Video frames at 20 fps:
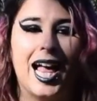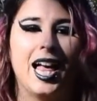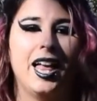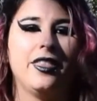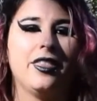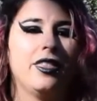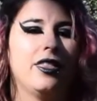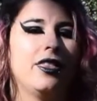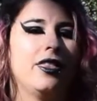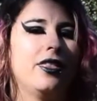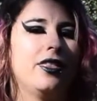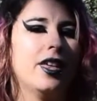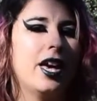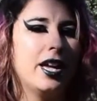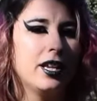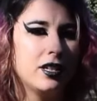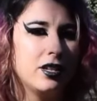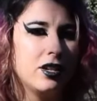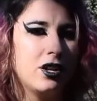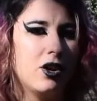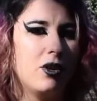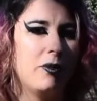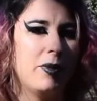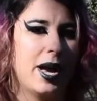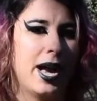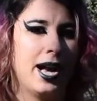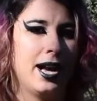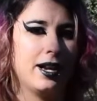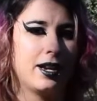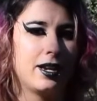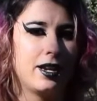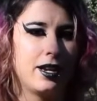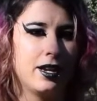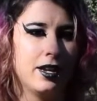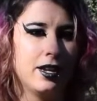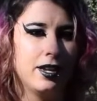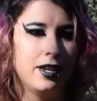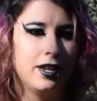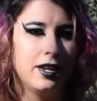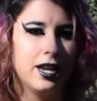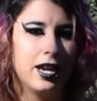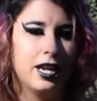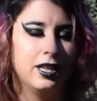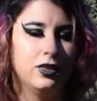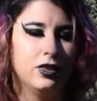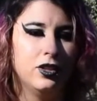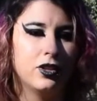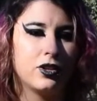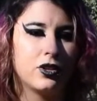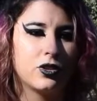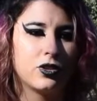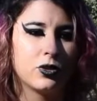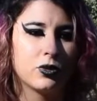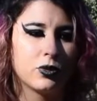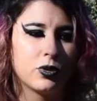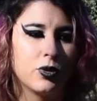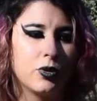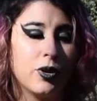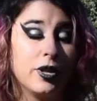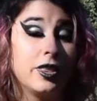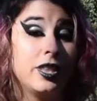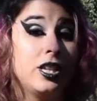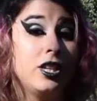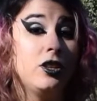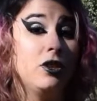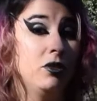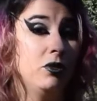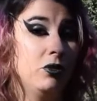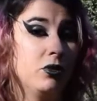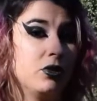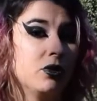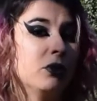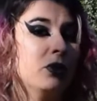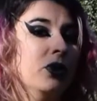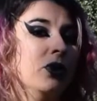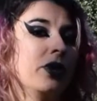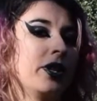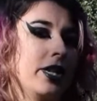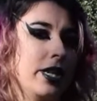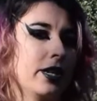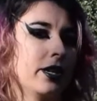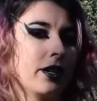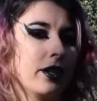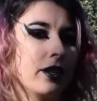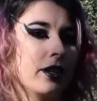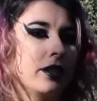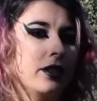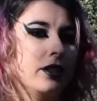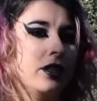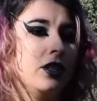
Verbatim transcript: And then go back and look through the usable gear